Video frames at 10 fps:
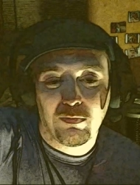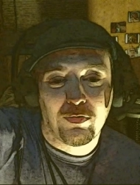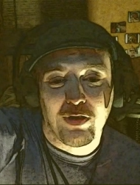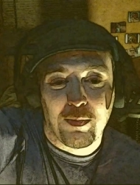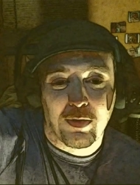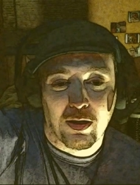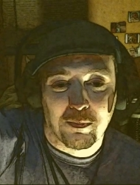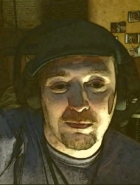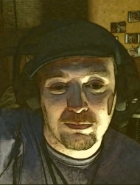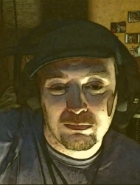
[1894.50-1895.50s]
Same thing,
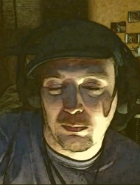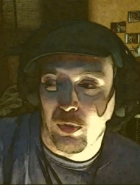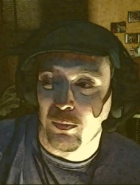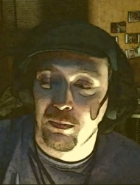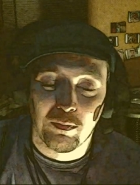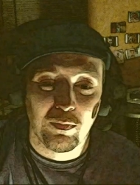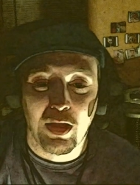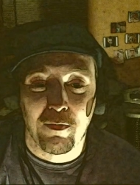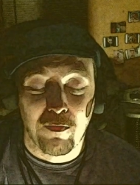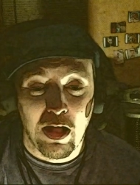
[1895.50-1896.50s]
but
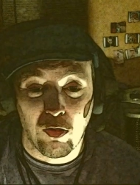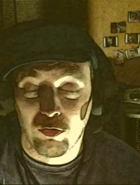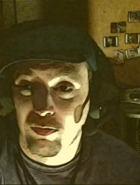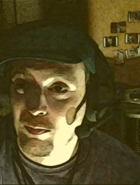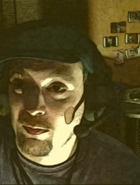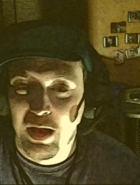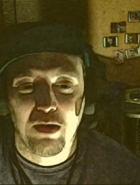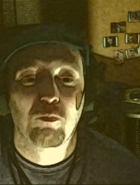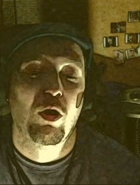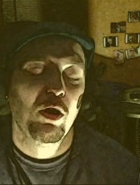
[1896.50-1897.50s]
It Follows.
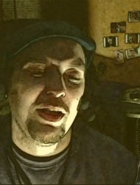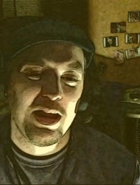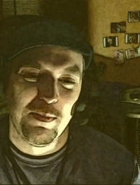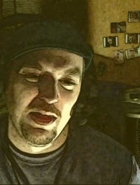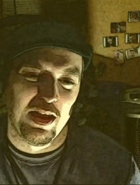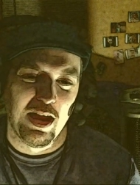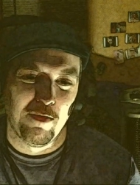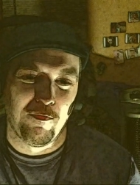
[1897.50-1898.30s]
Why do I keep thinking It